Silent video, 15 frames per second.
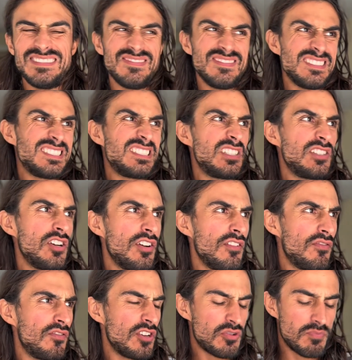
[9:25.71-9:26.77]
Start a
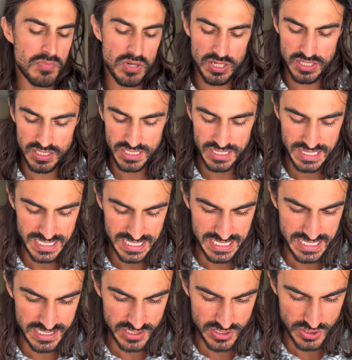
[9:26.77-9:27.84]
fresh bottle of
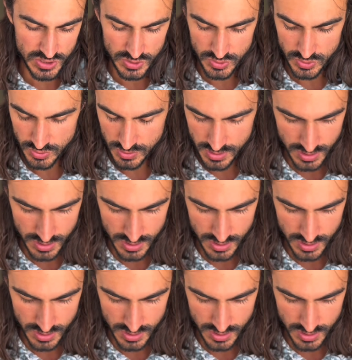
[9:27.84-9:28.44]
these 2.